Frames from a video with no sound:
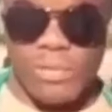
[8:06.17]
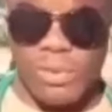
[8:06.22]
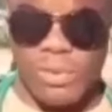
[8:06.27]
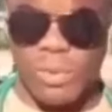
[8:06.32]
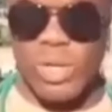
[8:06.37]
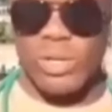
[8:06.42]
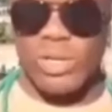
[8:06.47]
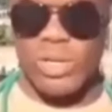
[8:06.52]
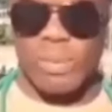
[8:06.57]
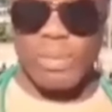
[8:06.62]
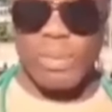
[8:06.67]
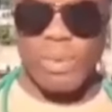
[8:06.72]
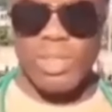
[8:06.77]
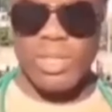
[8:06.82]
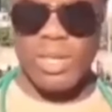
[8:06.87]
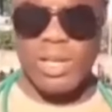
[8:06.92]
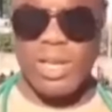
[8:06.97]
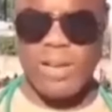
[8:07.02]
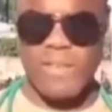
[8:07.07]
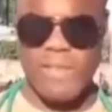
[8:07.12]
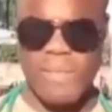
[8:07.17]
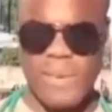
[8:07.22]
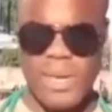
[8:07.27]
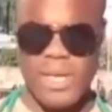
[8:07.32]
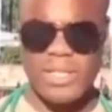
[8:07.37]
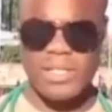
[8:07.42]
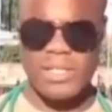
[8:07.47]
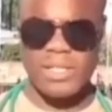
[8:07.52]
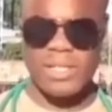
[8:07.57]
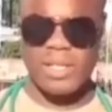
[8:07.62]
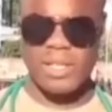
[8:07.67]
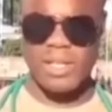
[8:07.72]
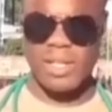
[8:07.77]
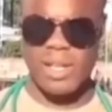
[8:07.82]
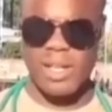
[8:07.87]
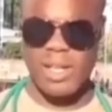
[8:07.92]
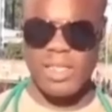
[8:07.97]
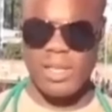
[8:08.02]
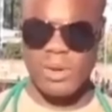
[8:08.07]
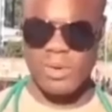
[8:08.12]
you have to wait upon the government.
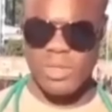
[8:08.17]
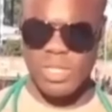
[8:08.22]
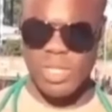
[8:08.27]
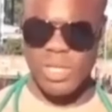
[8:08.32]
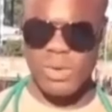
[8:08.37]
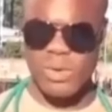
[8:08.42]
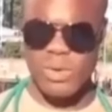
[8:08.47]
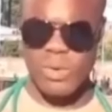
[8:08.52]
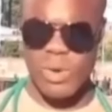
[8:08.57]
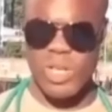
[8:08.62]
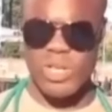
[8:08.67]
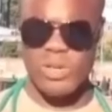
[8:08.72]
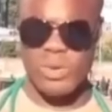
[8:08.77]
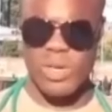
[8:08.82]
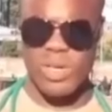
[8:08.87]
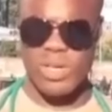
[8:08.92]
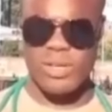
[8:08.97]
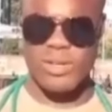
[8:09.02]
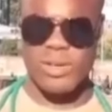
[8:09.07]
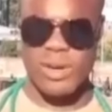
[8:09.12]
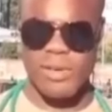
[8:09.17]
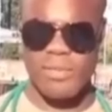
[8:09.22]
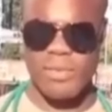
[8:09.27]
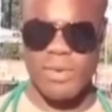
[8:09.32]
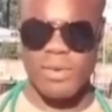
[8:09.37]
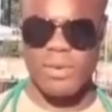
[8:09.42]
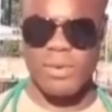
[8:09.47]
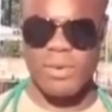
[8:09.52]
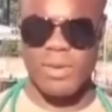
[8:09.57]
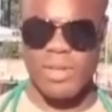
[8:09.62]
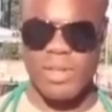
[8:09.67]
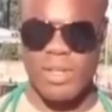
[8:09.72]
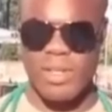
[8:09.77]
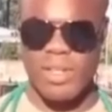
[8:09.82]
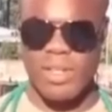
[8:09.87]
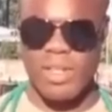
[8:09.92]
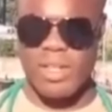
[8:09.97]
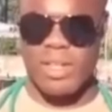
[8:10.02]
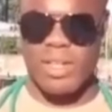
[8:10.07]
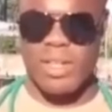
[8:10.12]
They will tell you when you can travel.
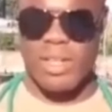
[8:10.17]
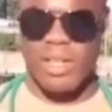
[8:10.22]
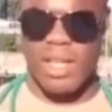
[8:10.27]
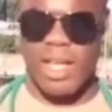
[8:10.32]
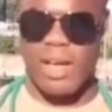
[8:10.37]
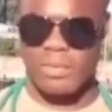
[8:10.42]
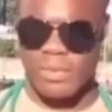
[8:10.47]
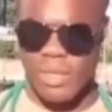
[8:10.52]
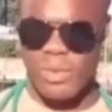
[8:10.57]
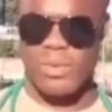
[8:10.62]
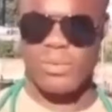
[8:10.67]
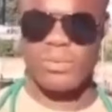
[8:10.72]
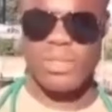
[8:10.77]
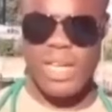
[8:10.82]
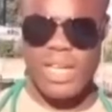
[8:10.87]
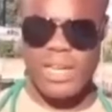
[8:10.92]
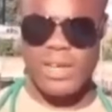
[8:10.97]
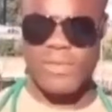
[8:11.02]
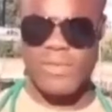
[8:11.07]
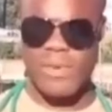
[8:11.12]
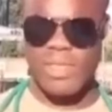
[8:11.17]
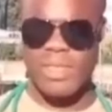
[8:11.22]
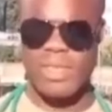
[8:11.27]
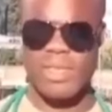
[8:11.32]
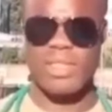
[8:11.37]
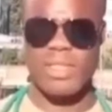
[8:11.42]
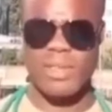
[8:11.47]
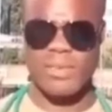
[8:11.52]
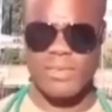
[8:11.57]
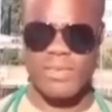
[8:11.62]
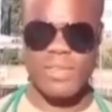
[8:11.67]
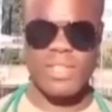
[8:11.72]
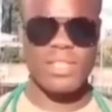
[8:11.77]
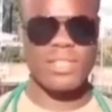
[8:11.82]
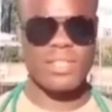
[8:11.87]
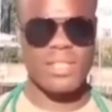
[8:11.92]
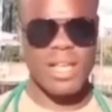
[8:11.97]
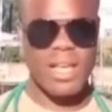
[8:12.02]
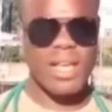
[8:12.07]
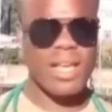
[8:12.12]
After you've done everything, the
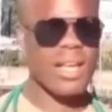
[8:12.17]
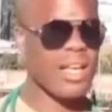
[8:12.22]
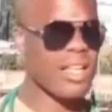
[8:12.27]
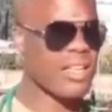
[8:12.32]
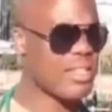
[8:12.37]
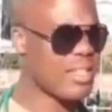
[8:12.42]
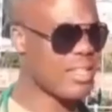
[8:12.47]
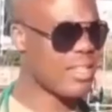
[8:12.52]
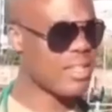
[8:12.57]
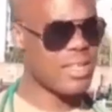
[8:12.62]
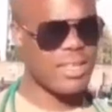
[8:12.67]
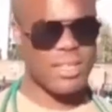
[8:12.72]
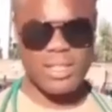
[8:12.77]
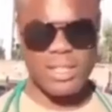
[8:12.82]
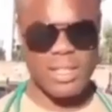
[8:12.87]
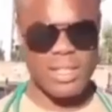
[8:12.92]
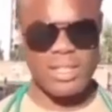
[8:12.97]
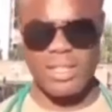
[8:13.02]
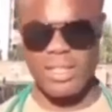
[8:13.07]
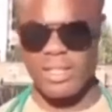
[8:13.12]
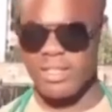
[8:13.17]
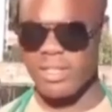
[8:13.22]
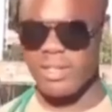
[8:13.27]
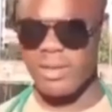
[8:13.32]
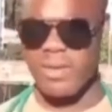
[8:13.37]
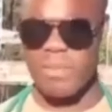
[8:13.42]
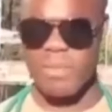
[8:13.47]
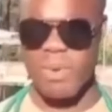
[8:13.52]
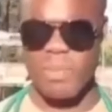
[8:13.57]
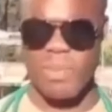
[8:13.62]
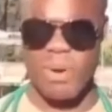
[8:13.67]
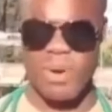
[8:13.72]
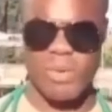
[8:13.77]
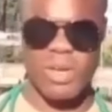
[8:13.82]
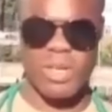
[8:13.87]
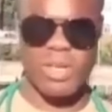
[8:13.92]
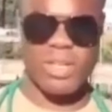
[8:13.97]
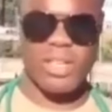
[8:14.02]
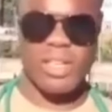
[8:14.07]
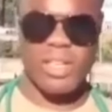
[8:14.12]
visa and the necessary
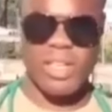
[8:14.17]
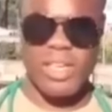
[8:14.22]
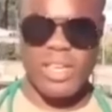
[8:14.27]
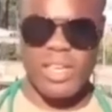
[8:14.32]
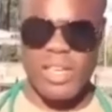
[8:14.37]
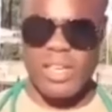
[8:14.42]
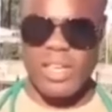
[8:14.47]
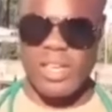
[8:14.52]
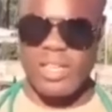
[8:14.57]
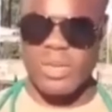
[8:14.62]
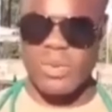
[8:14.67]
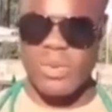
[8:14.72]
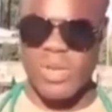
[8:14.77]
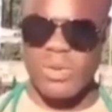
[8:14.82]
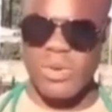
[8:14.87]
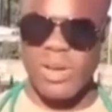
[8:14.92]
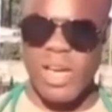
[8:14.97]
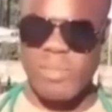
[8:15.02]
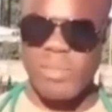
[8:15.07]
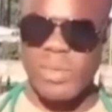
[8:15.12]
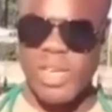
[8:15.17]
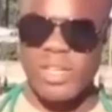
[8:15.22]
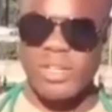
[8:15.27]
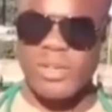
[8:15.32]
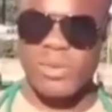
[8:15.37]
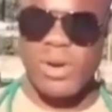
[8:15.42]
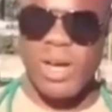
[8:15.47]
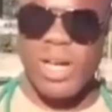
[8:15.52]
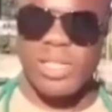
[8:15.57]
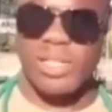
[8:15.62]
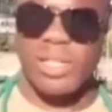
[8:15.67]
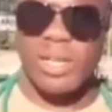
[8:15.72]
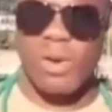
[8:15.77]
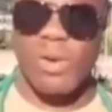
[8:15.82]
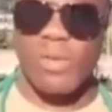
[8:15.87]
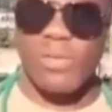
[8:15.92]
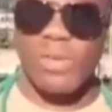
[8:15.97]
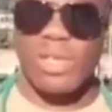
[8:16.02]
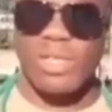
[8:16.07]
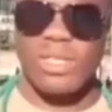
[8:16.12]
paperwork. So when you come here to Russia,
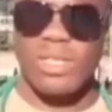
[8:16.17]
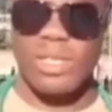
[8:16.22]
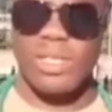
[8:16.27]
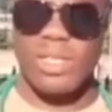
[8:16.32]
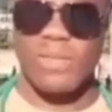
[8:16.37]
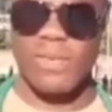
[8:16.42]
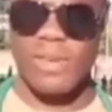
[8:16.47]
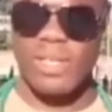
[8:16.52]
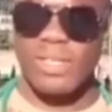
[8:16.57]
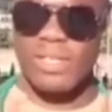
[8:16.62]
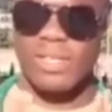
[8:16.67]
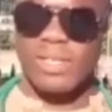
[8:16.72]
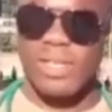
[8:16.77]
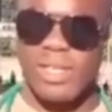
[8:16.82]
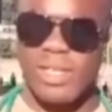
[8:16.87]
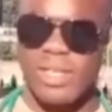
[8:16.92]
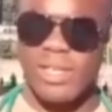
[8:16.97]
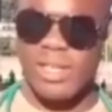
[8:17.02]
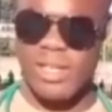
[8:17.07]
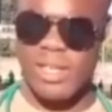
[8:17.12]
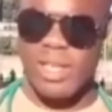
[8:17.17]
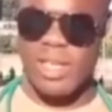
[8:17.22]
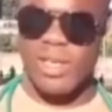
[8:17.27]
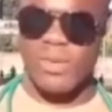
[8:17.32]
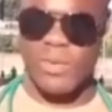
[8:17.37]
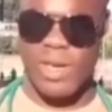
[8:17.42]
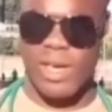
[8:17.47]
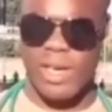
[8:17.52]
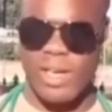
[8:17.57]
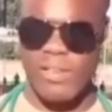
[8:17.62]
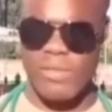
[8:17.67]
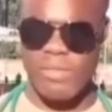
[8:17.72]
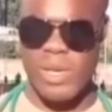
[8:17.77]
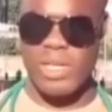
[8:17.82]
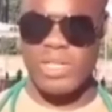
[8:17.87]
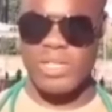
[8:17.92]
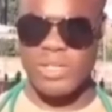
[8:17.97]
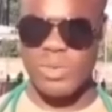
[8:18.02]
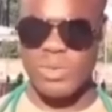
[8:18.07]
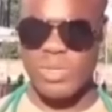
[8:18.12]
obviously the first thing, if you're a
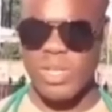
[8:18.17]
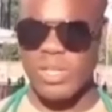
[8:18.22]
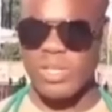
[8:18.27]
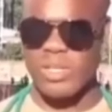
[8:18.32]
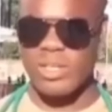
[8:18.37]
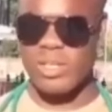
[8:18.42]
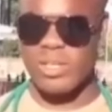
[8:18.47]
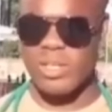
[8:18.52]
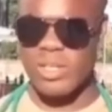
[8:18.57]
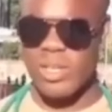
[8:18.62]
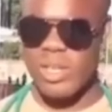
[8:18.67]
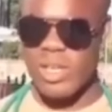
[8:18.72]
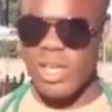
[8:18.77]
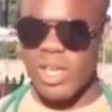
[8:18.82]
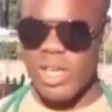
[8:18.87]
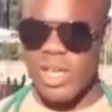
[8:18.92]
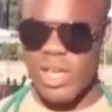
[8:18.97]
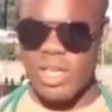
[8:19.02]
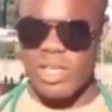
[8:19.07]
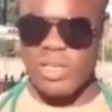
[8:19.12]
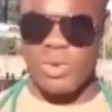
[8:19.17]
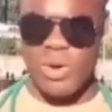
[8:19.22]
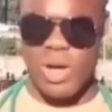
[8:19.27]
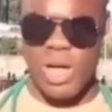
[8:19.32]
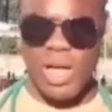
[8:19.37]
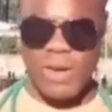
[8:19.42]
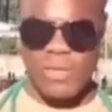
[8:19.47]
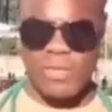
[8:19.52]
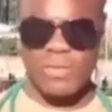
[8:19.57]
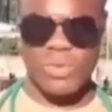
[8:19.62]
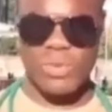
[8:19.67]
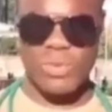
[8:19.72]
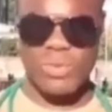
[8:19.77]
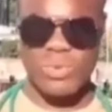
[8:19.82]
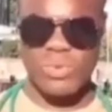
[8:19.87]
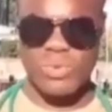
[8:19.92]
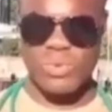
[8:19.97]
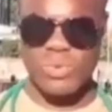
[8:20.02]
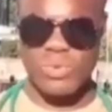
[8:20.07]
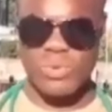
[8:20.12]
government student, you have
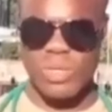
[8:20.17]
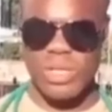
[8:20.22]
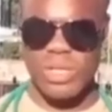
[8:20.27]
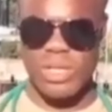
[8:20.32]
to